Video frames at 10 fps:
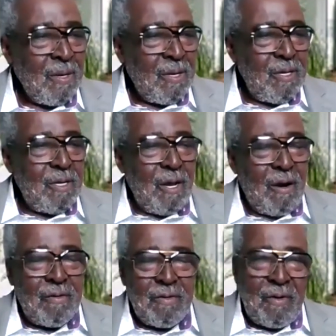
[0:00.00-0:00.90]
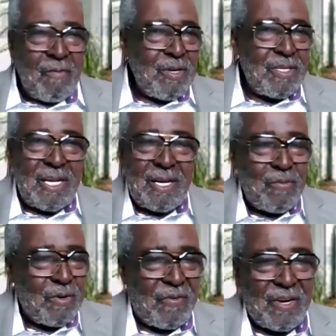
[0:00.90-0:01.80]
We're dealing
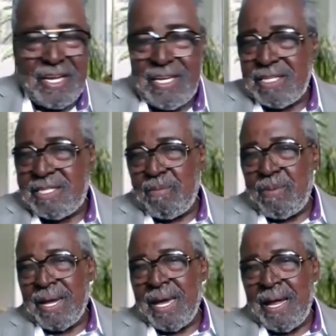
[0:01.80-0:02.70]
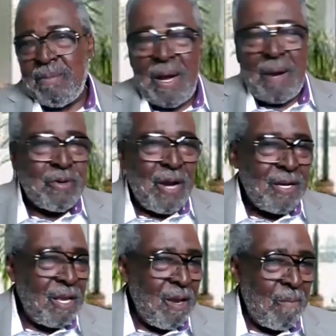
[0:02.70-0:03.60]
with a leadership academy. I'm
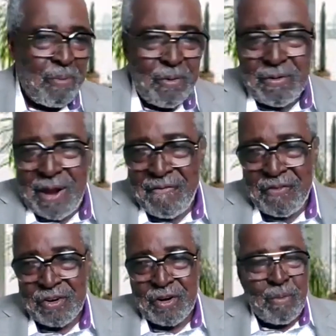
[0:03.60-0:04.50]
trying to improve African